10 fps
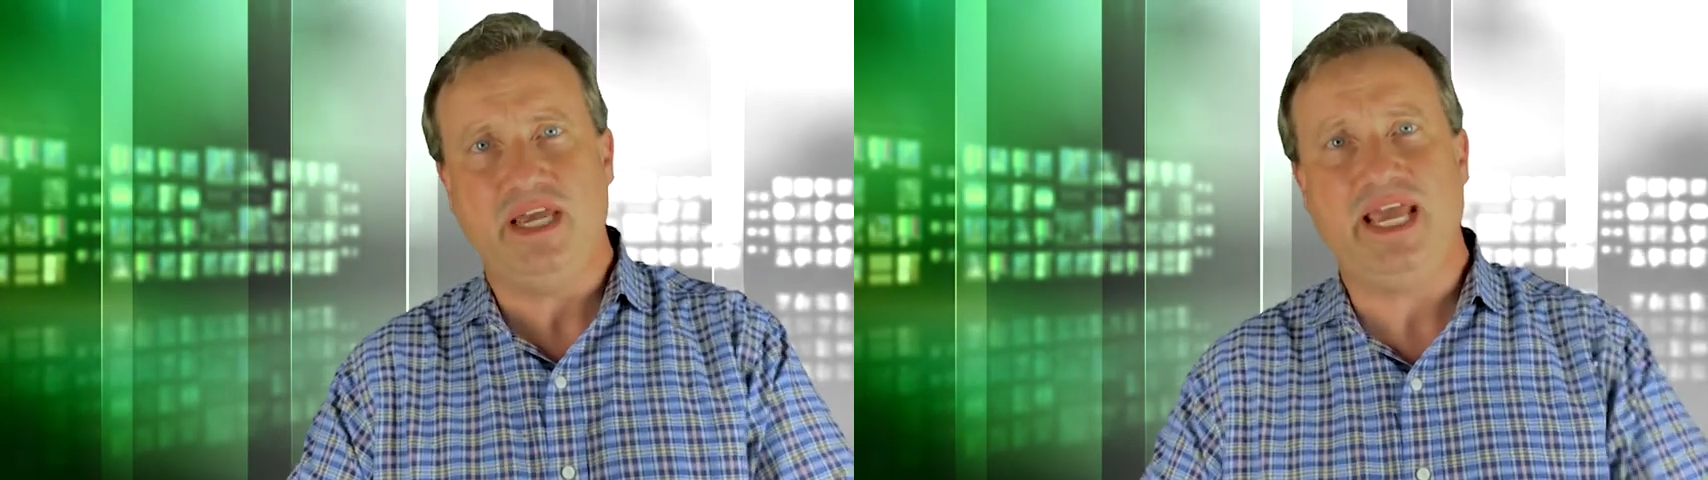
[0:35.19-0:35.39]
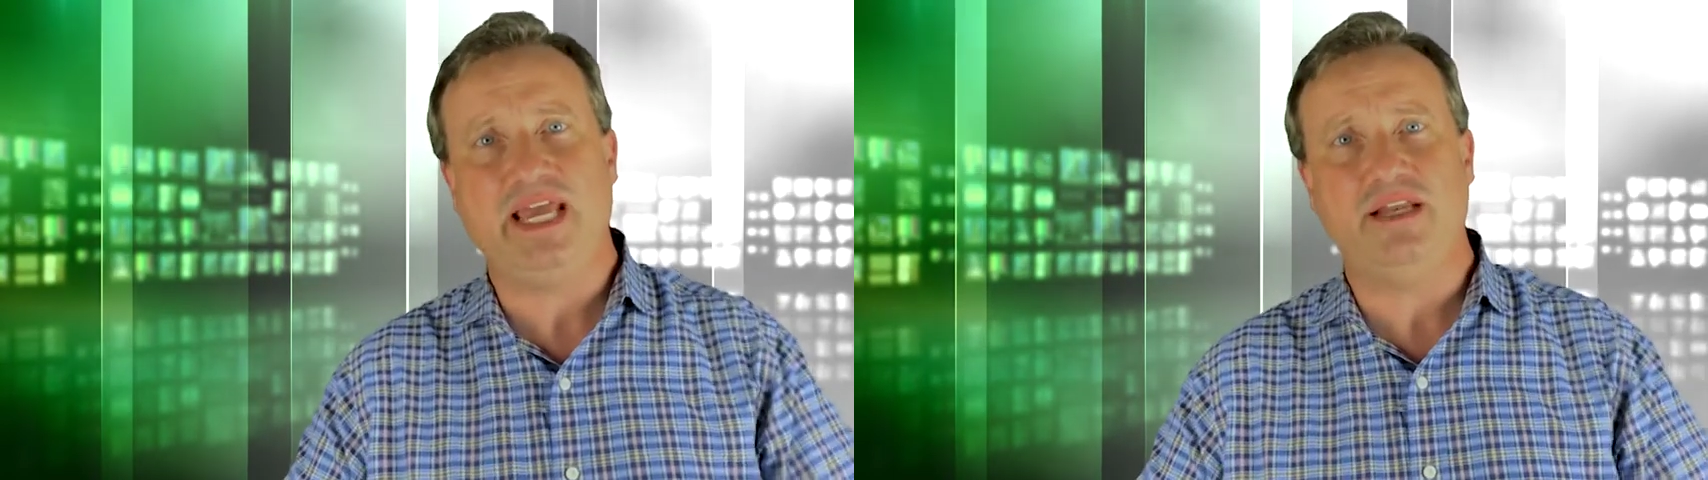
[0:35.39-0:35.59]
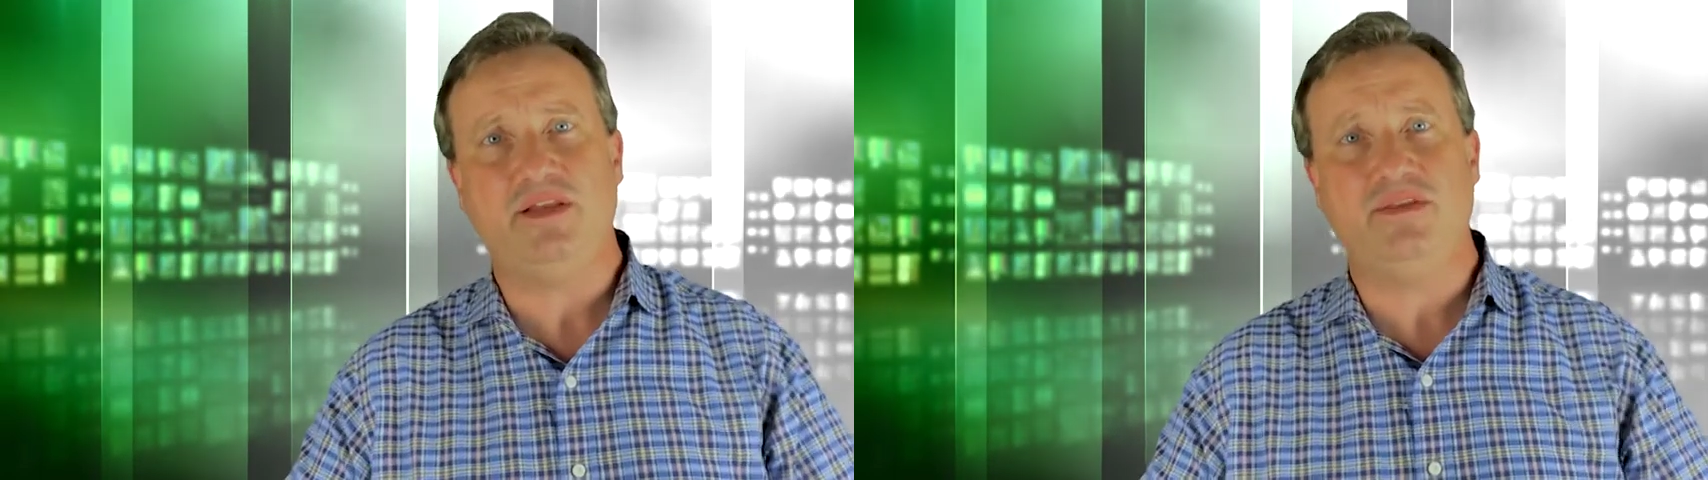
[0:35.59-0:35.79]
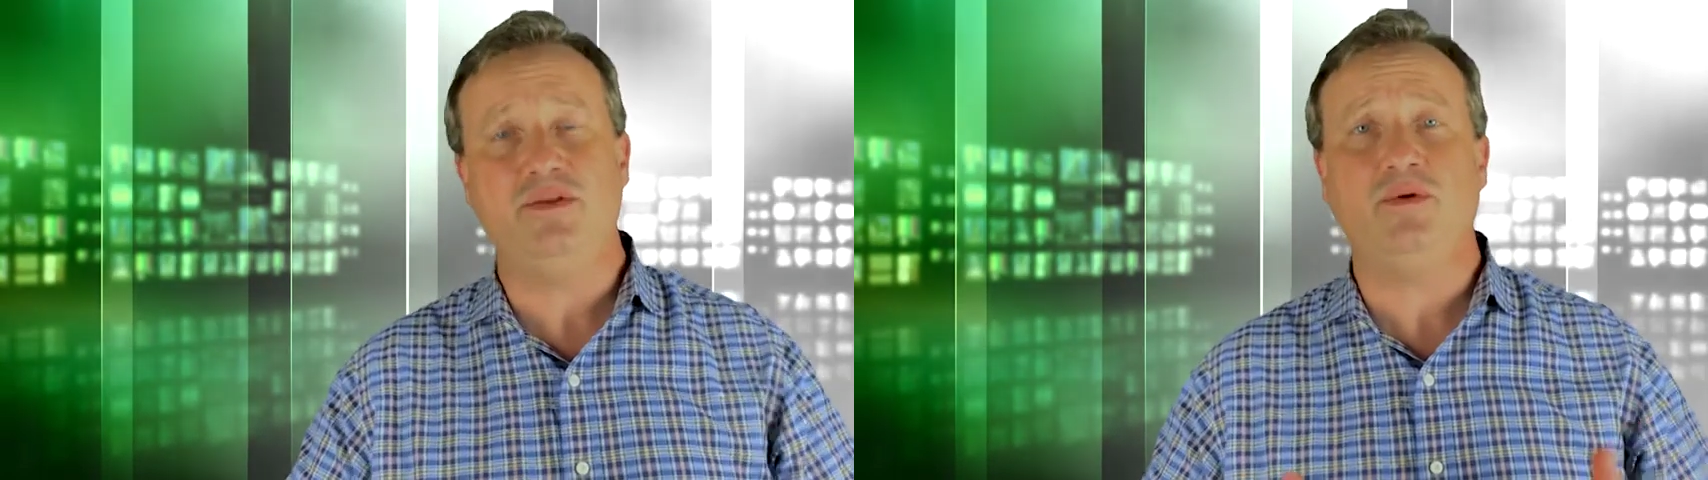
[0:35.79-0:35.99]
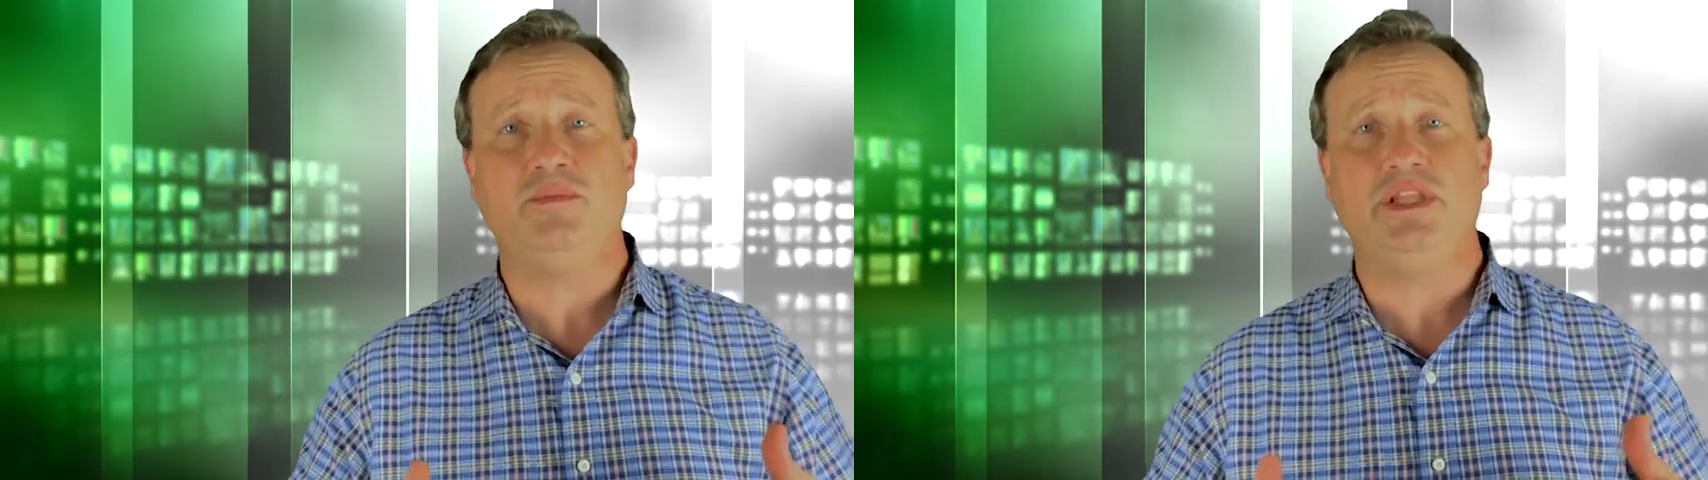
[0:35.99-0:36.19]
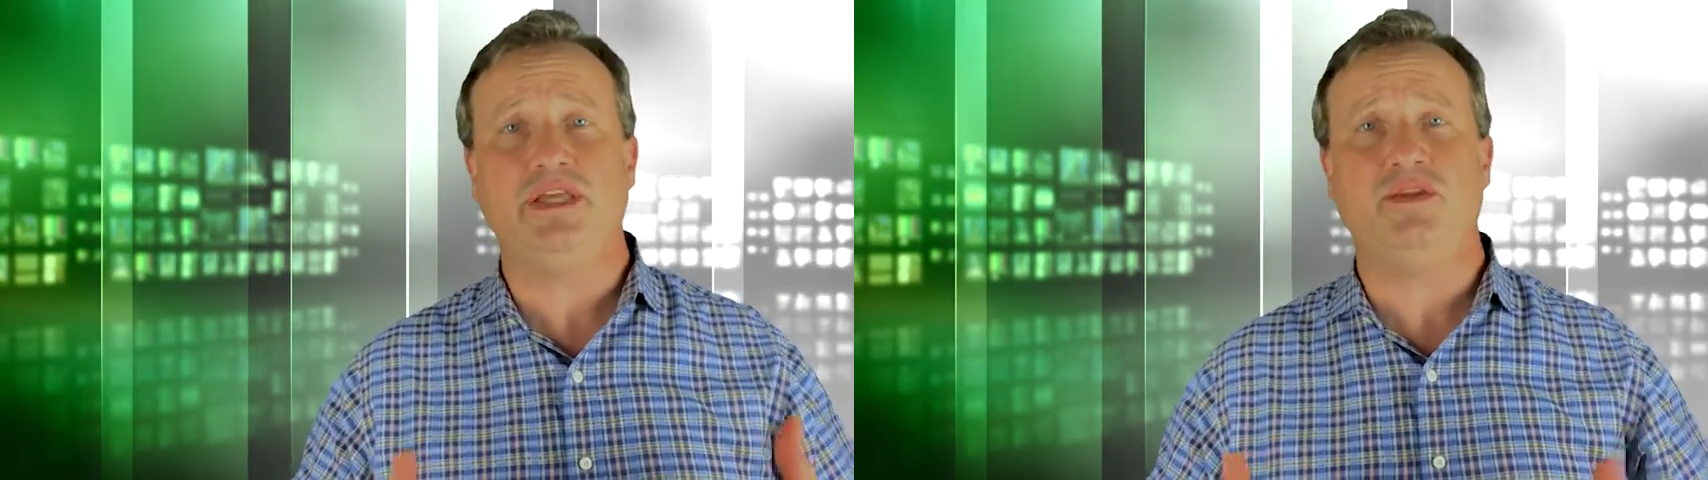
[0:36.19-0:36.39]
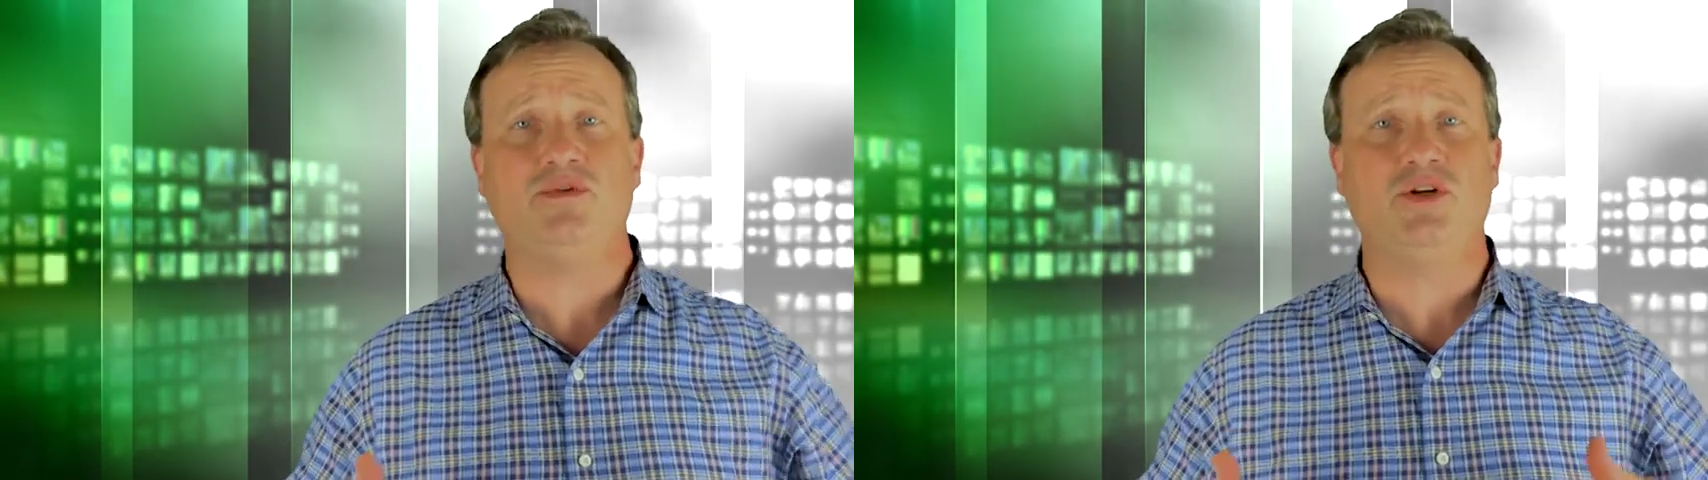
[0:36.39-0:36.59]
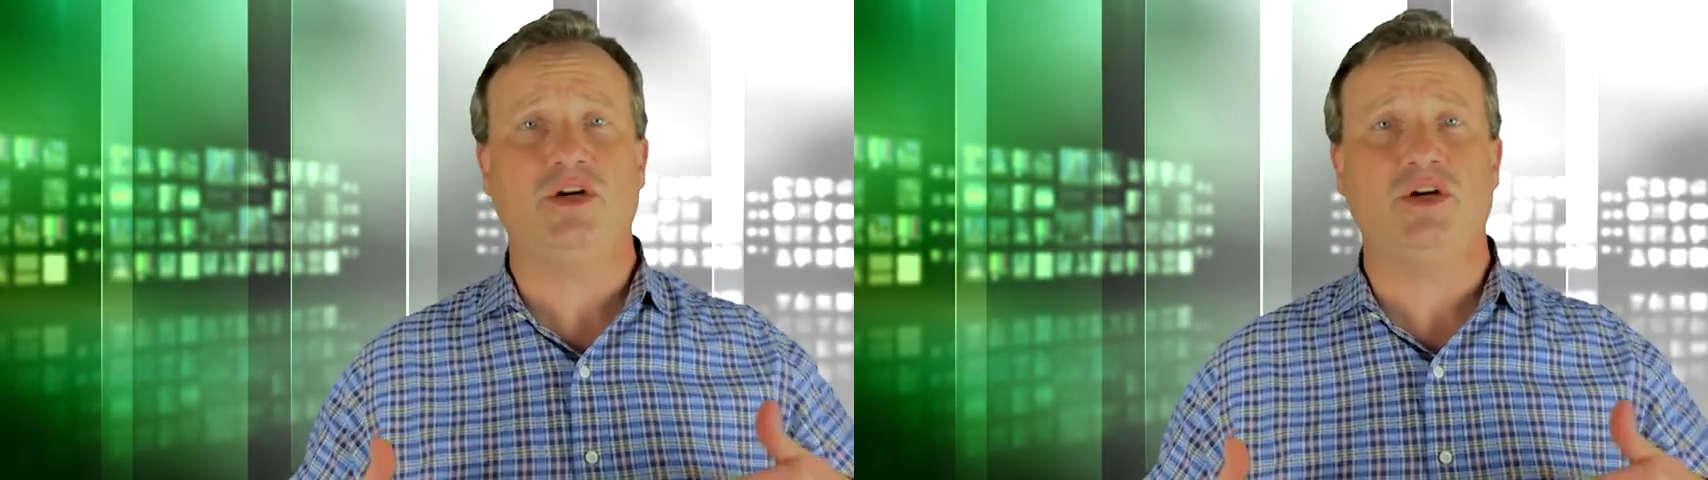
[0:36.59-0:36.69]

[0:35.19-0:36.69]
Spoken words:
and notably, those are